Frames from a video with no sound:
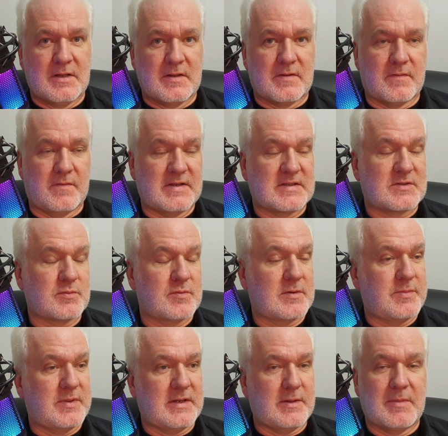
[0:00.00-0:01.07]
this will
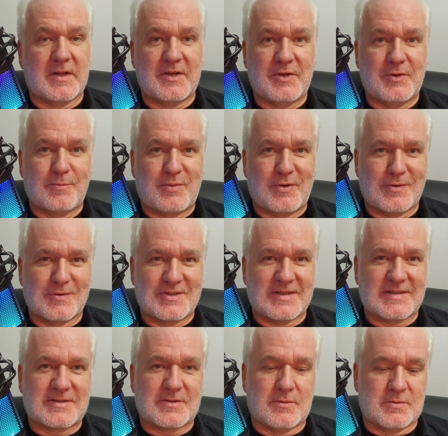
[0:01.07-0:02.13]
be my new
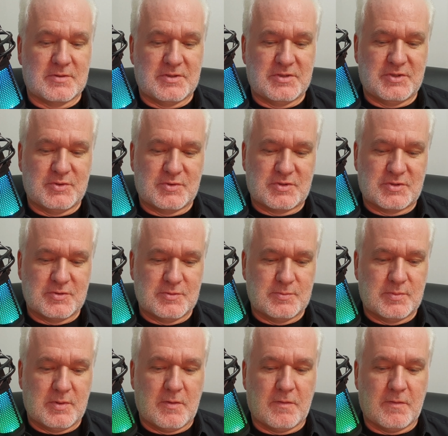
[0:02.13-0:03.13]
project on YouTube.